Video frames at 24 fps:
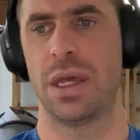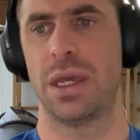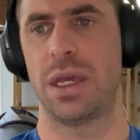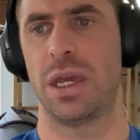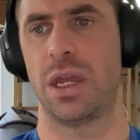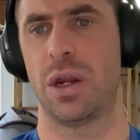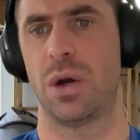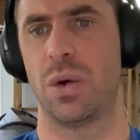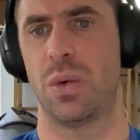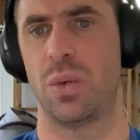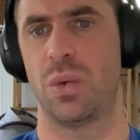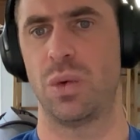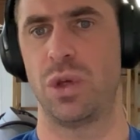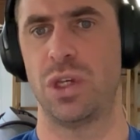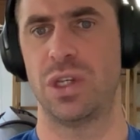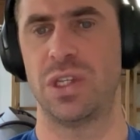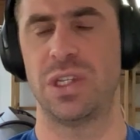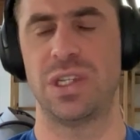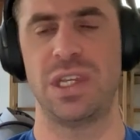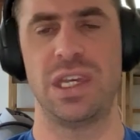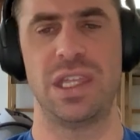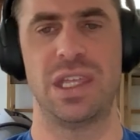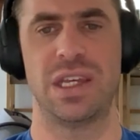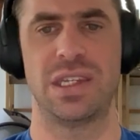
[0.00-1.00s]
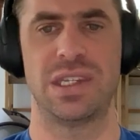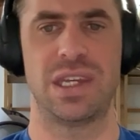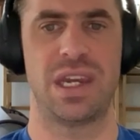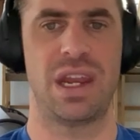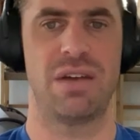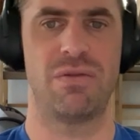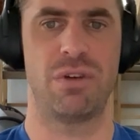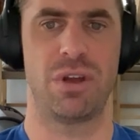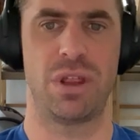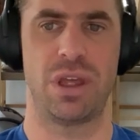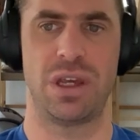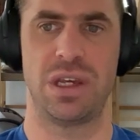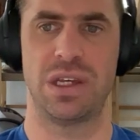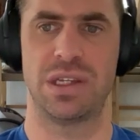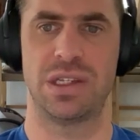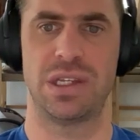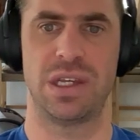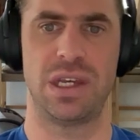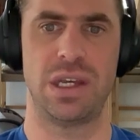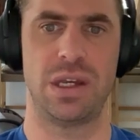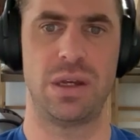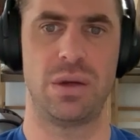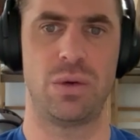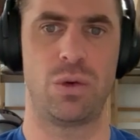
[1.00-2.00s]
you know, you see this in everything. You
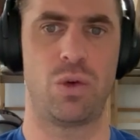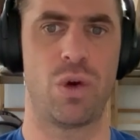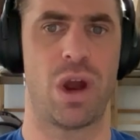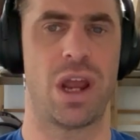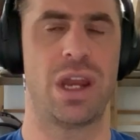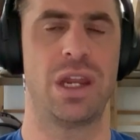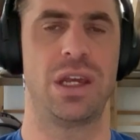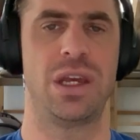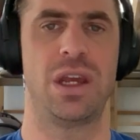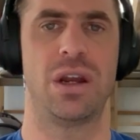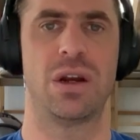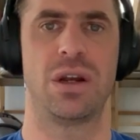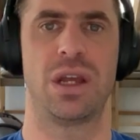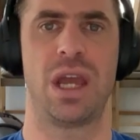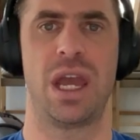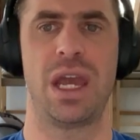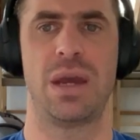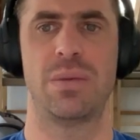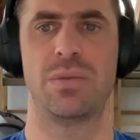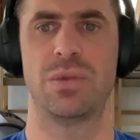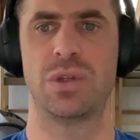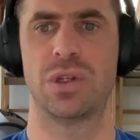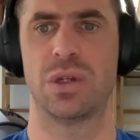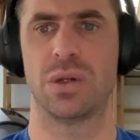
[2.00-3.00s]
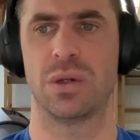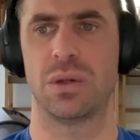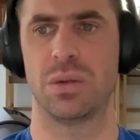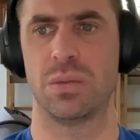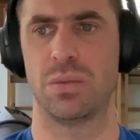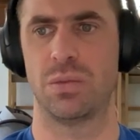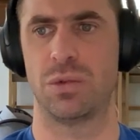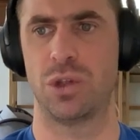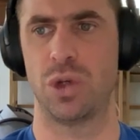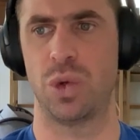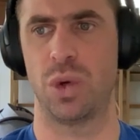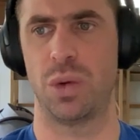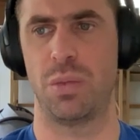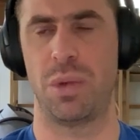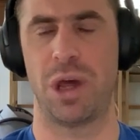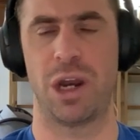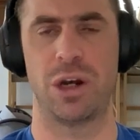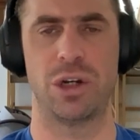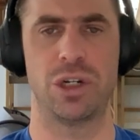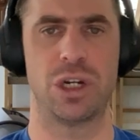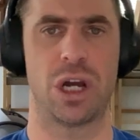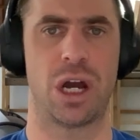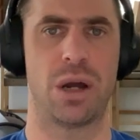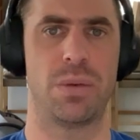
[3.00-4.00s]
see grinding gear games doing
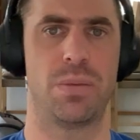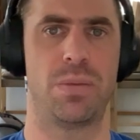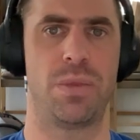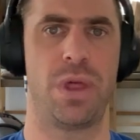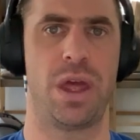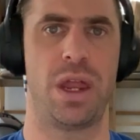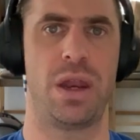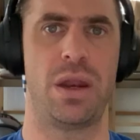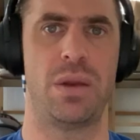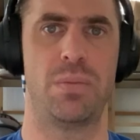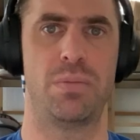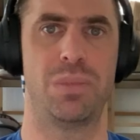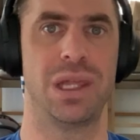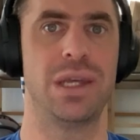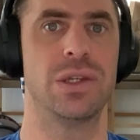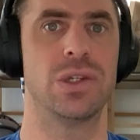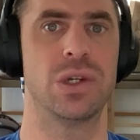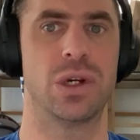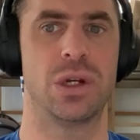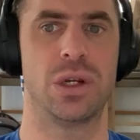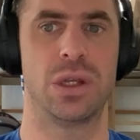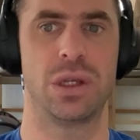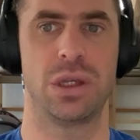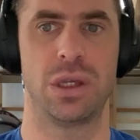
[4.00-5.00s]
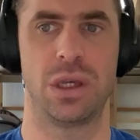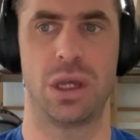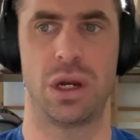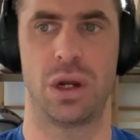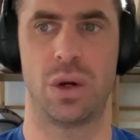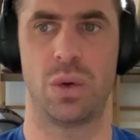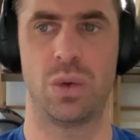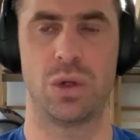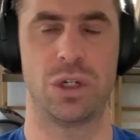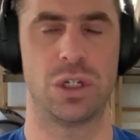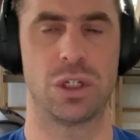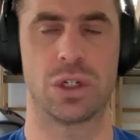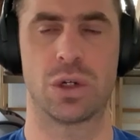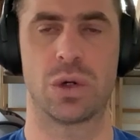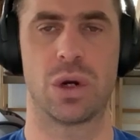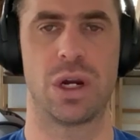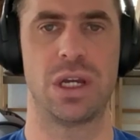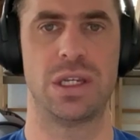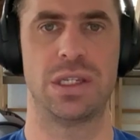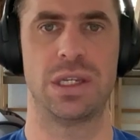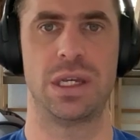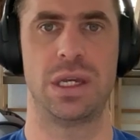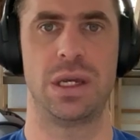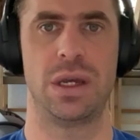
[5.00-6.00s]
better job than Blizzard, you know, which is
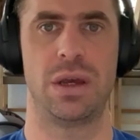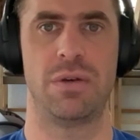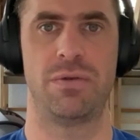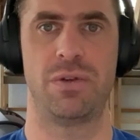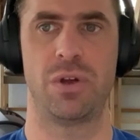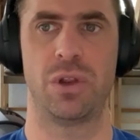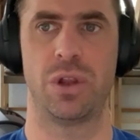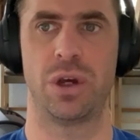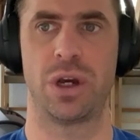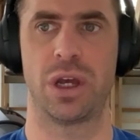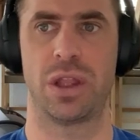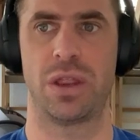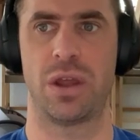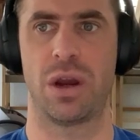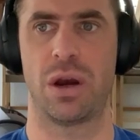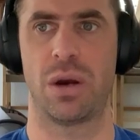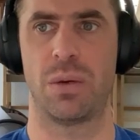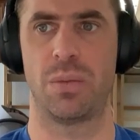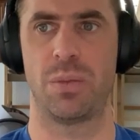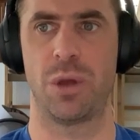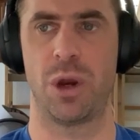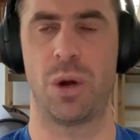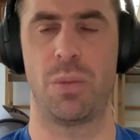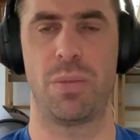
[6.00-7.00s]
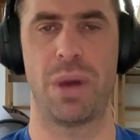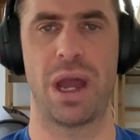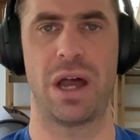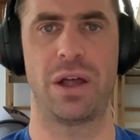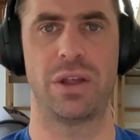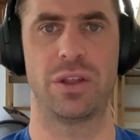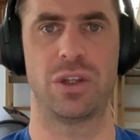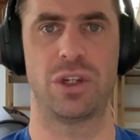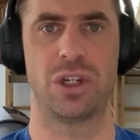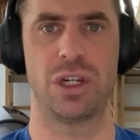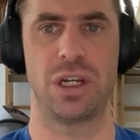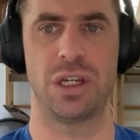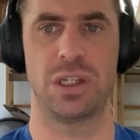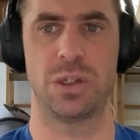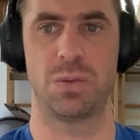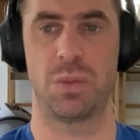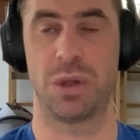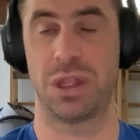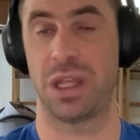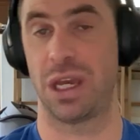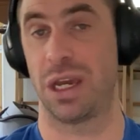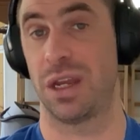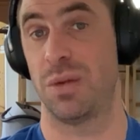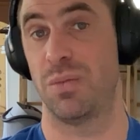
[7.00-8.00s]
crazy if you look at their, you know, balance sheets,
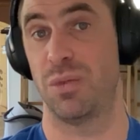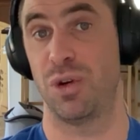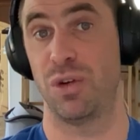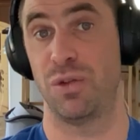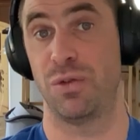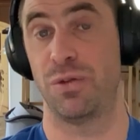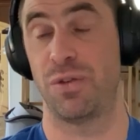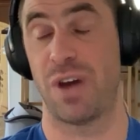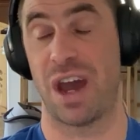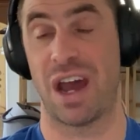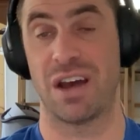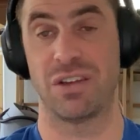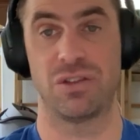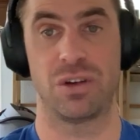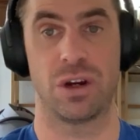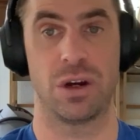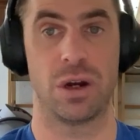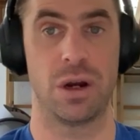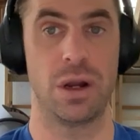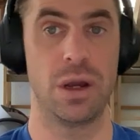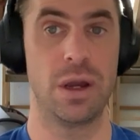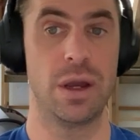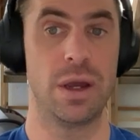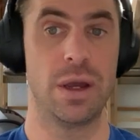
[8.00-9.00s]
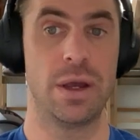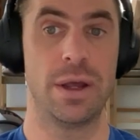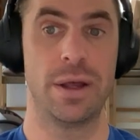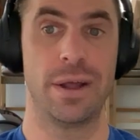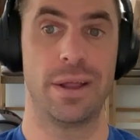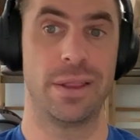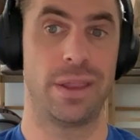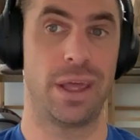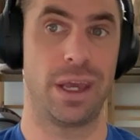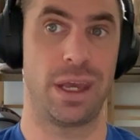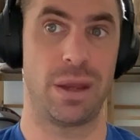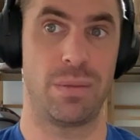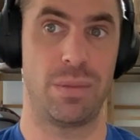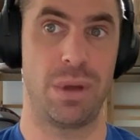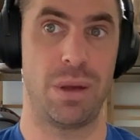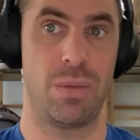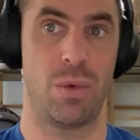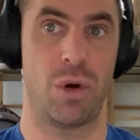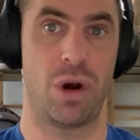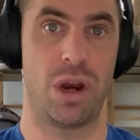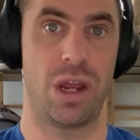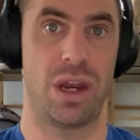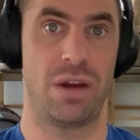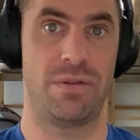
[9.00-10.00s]
but they can move faster, they can be more